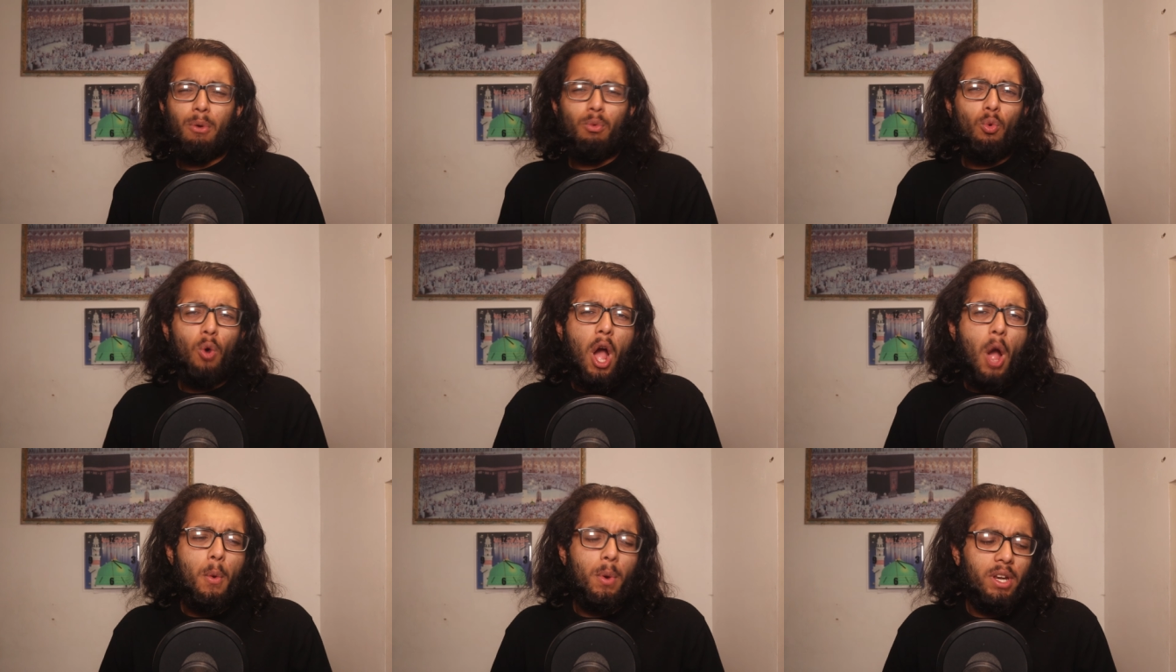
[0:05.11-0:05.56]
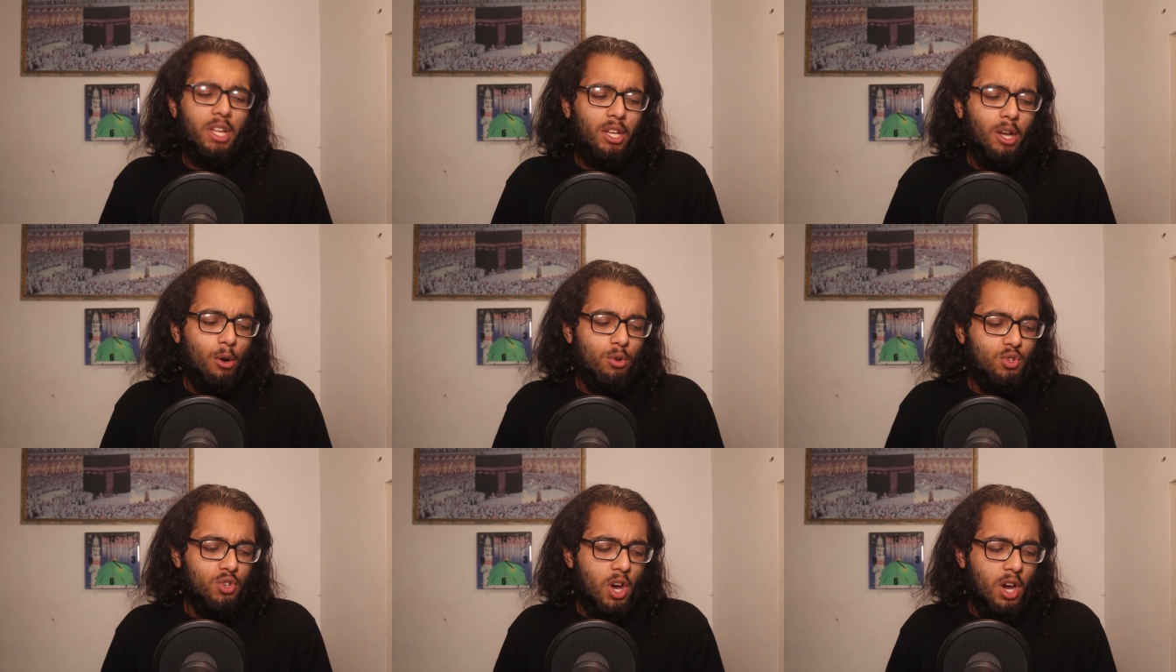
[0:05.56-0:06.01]
And why would he
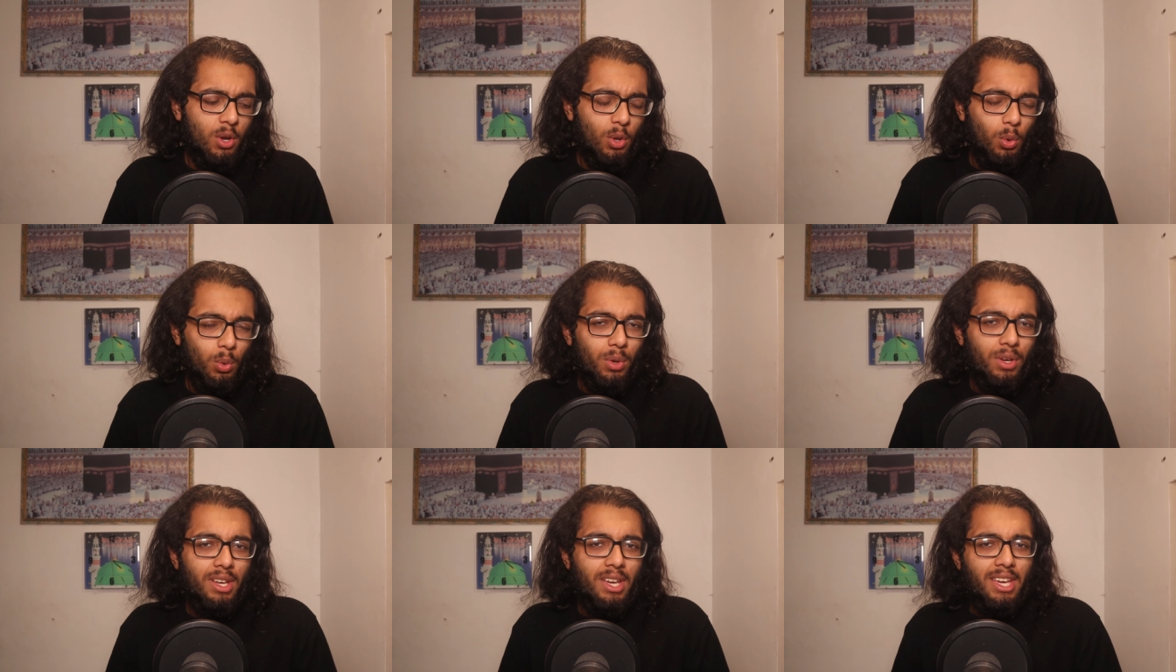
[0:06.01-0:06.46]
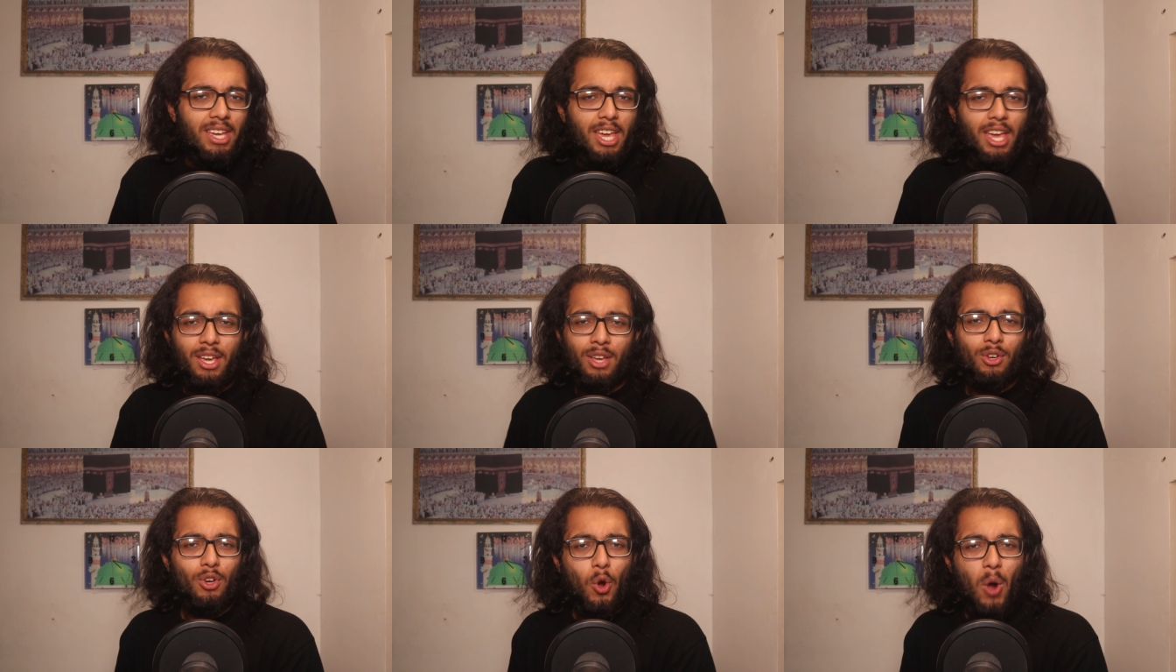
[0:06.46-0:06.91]
go journal?
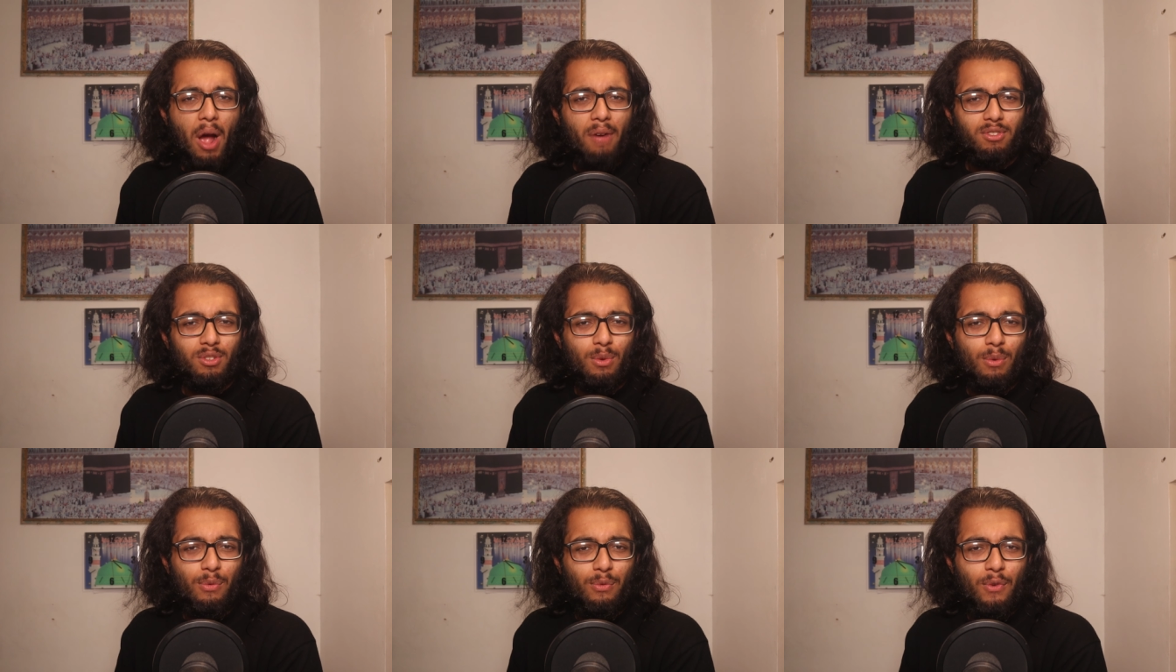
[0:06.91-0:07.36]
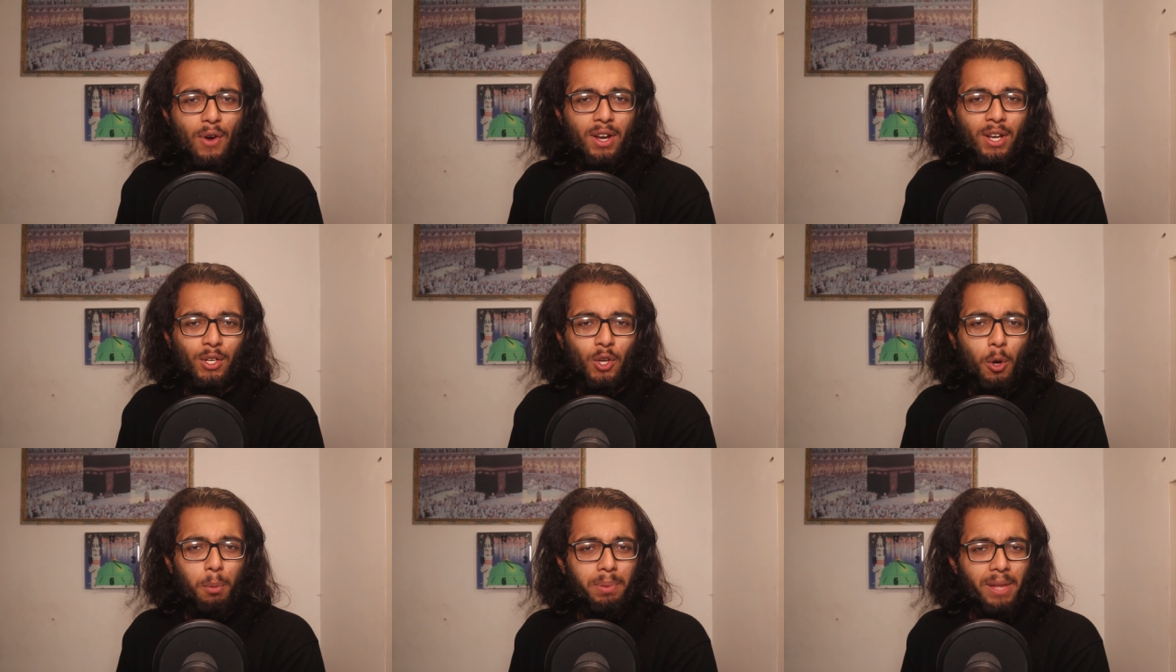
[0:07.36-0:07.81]
He can go have some
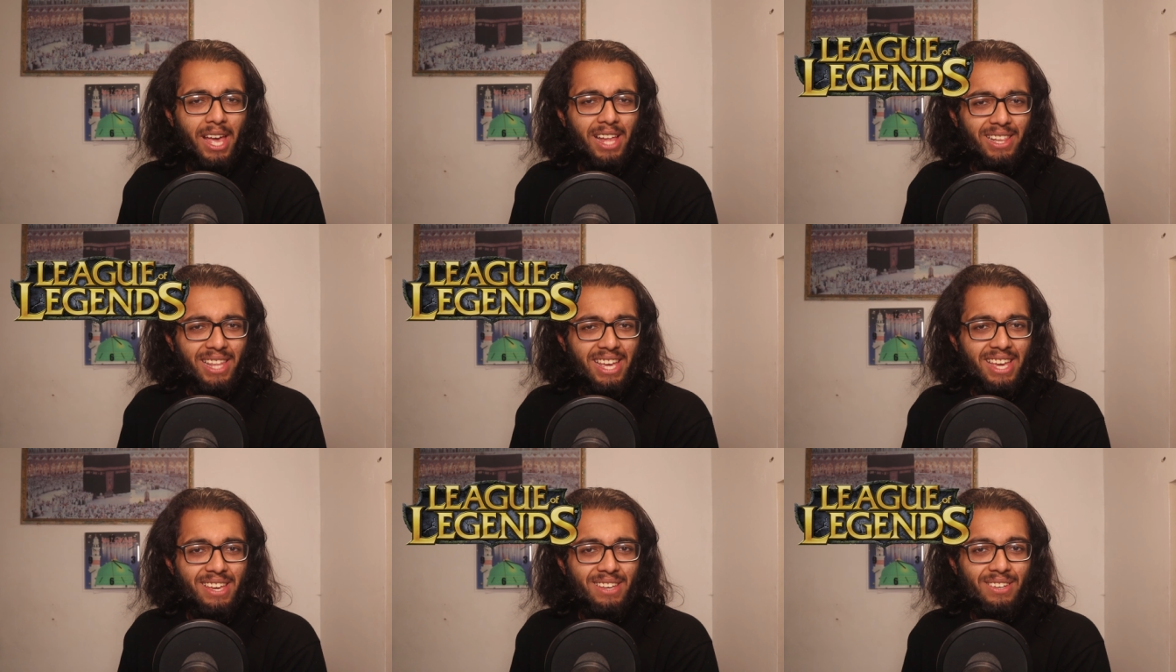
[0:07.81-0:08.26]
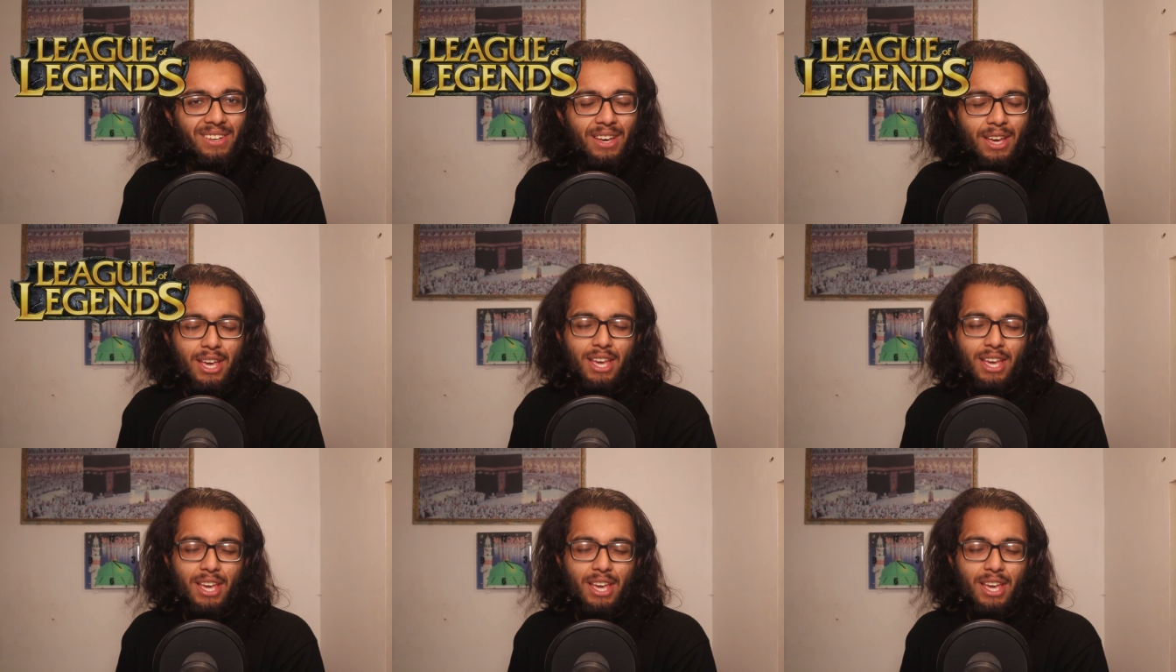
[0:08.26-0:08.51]
fun and go play League.